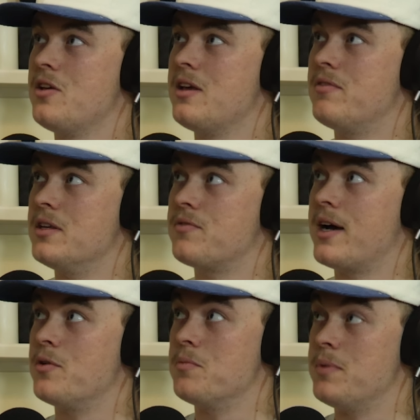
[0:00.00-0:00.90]
if this
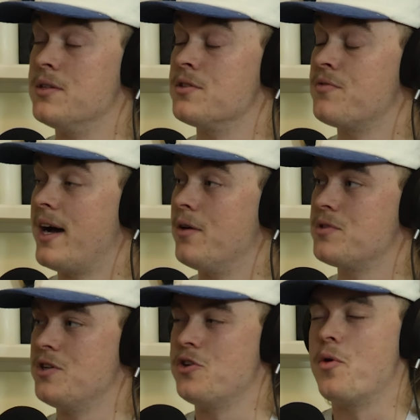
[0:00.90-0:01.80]
fails, the business
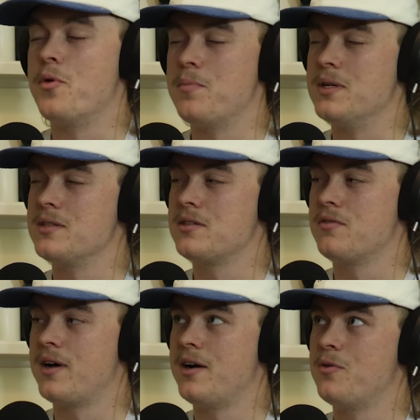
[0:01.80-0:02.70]
fails, and you don't want the business to
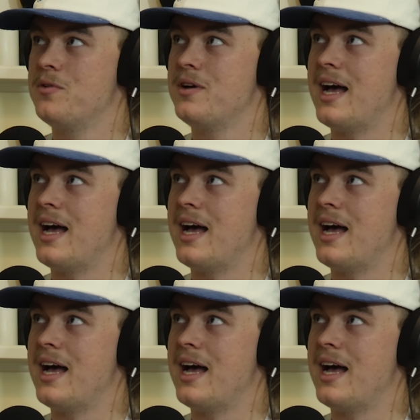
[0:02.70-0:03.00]
fail.